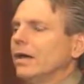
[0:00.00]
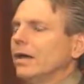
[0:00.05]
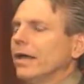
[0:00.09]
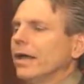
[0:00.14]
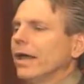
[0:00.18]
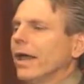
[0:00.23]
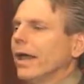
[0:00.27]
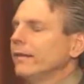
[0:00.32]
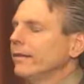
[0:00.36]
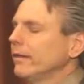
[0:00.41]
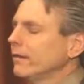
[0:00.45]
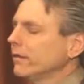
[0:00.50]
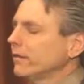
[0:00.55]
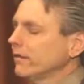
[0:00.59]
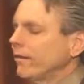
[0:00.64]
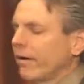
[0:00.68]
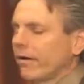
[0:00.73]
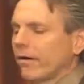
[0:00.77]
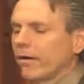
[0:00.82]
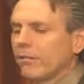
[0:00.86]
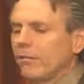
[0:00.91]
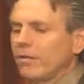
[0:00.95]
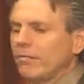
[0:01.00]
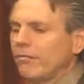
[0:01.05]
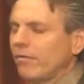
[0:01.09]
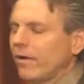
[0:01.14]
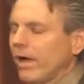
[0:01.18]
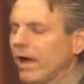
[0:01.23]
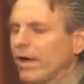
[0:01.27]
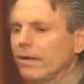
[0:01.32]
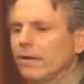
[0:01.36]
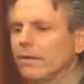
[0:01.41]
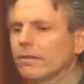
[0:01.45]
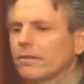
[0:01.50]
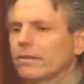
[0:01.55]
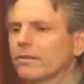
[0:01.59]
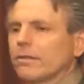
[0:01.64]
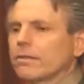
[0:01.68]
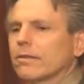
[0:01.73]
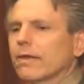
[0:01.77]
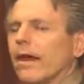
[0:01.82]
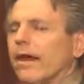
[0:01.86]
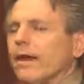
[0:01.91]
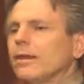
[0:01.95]
He had this terrible violence
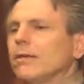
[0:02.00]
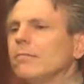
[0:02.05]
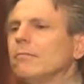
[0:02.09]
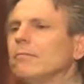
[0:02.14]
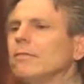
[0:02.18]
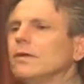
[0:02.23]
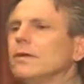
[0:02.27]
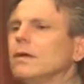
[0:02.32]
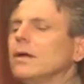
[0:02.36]
inside him.